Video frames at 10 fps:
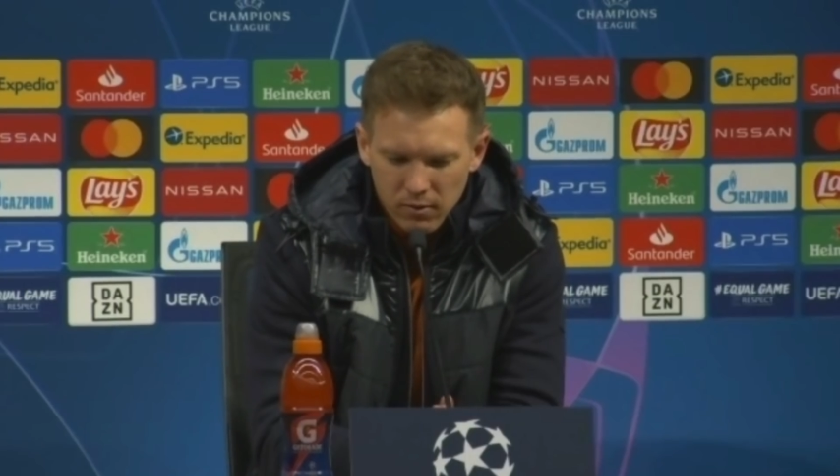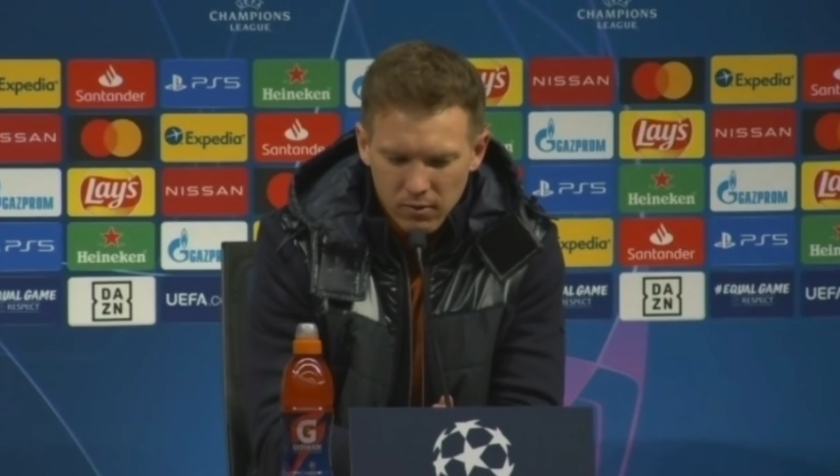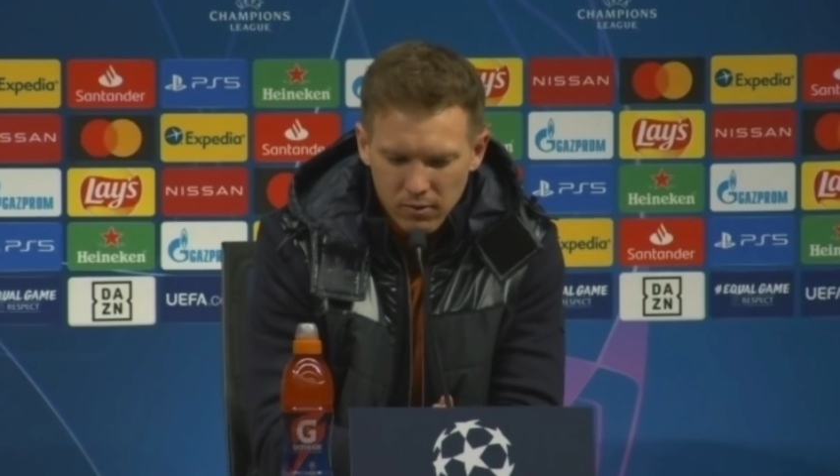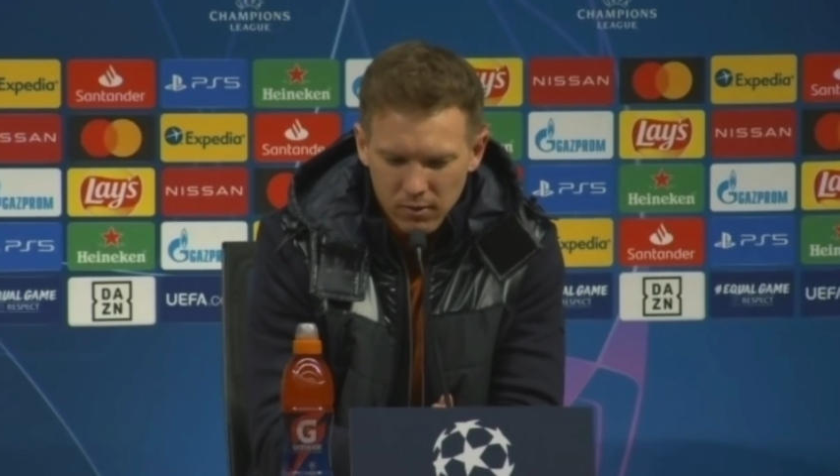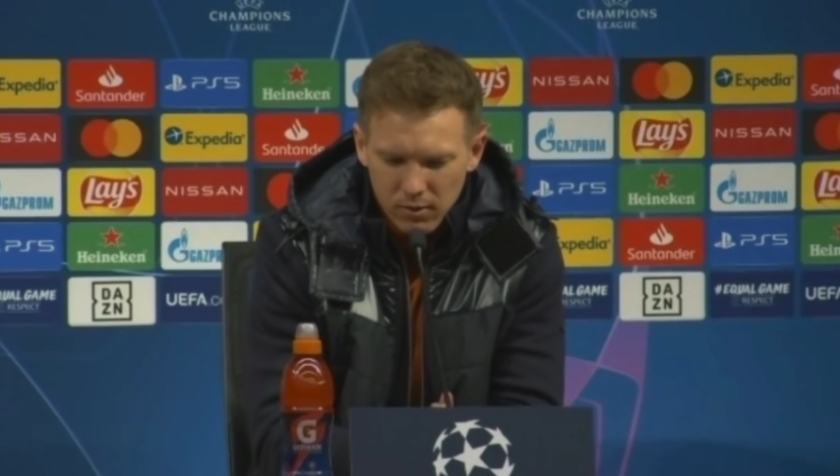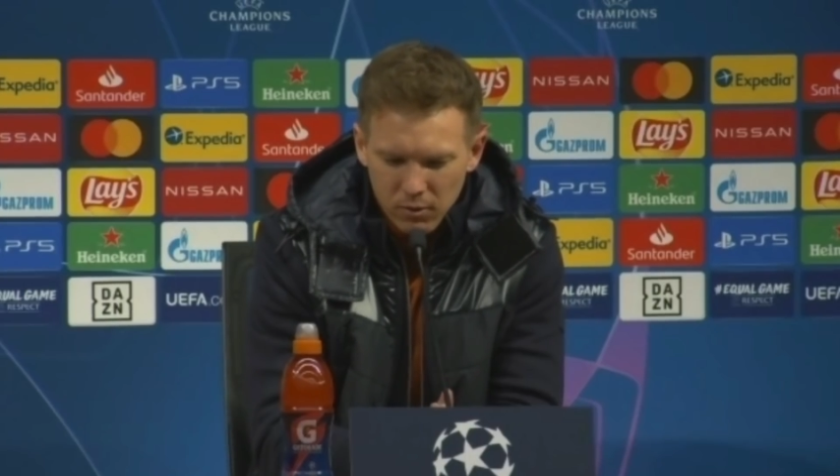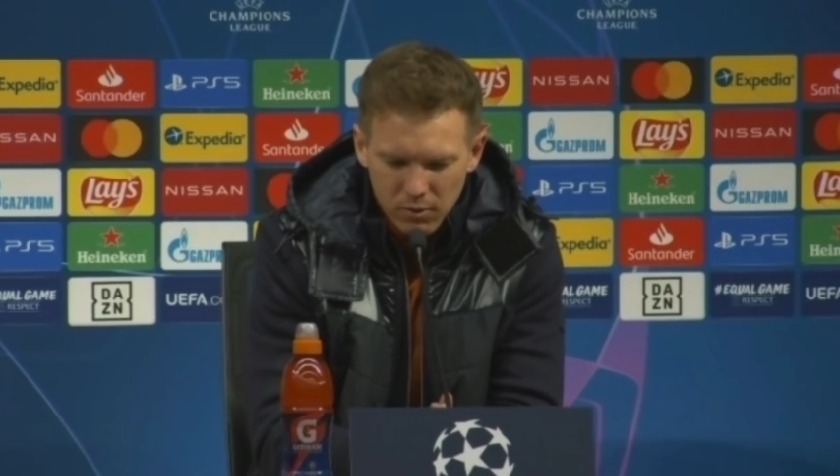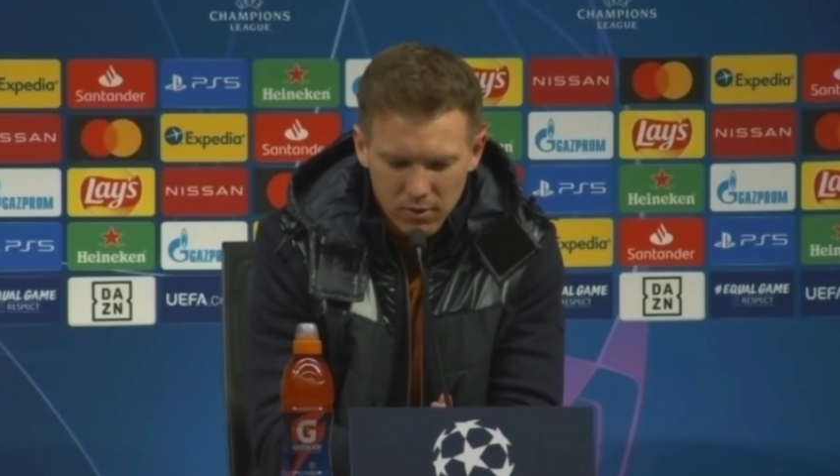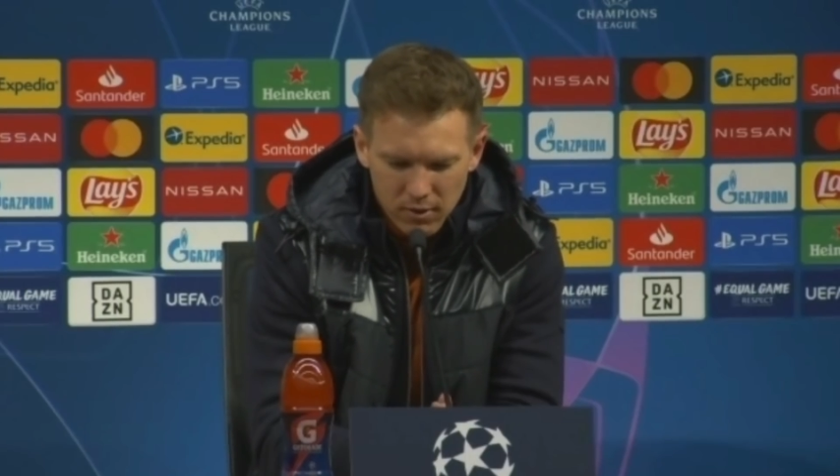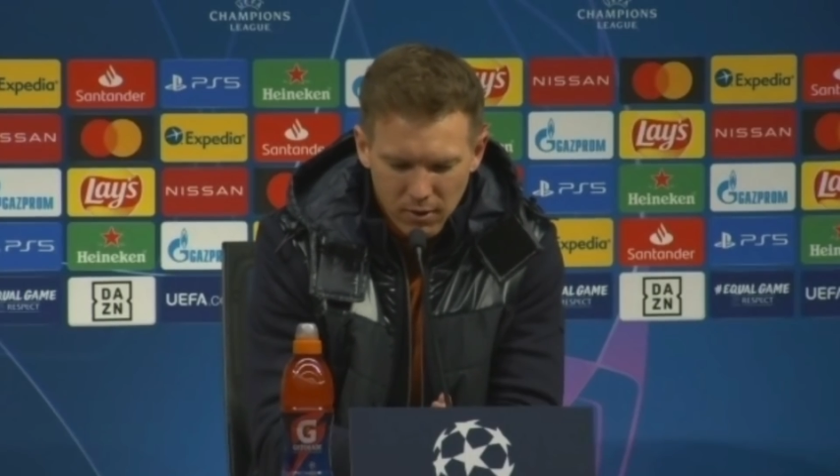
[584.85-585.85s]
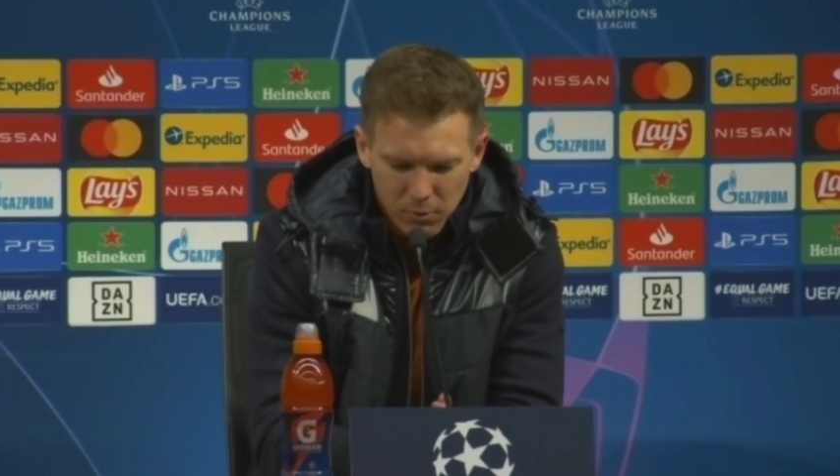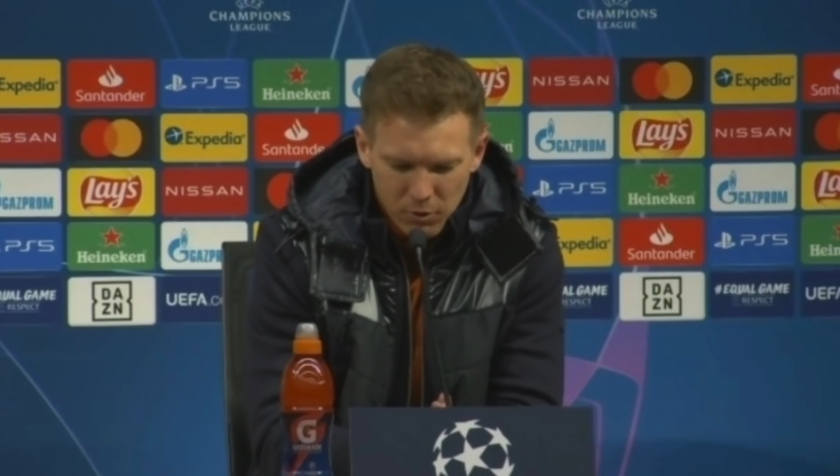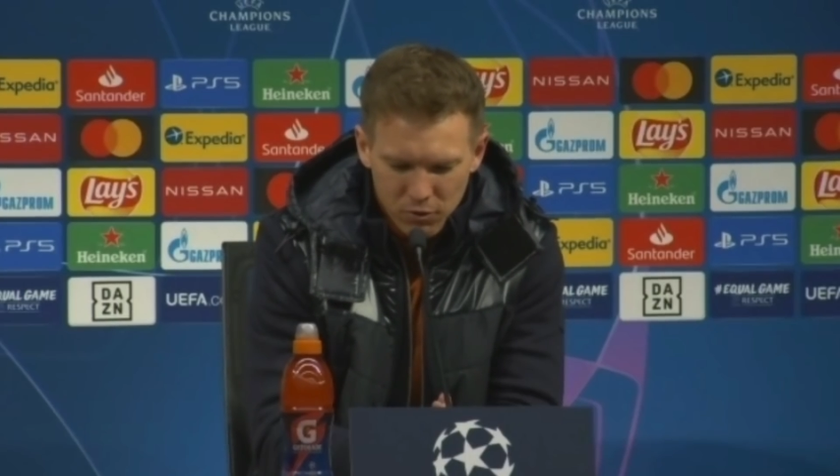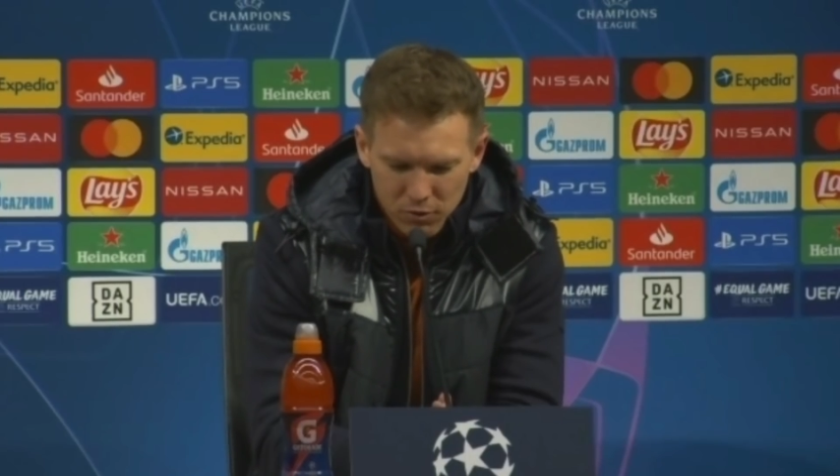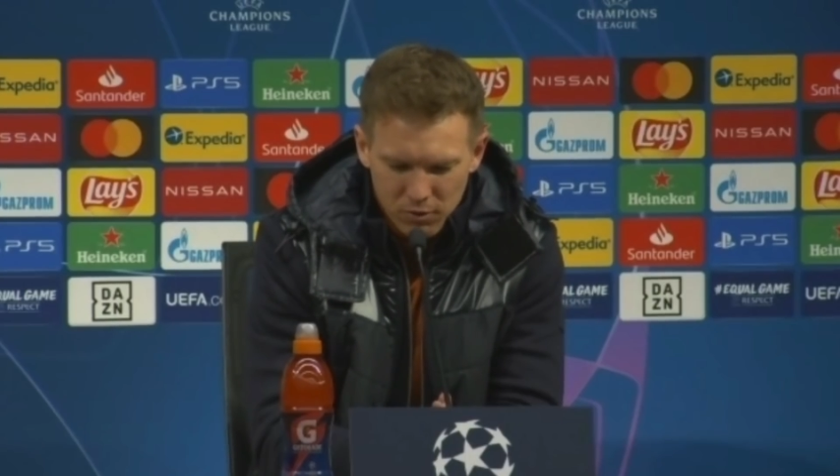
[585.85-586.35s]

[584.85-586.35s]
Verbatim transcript: I uh, did not see that much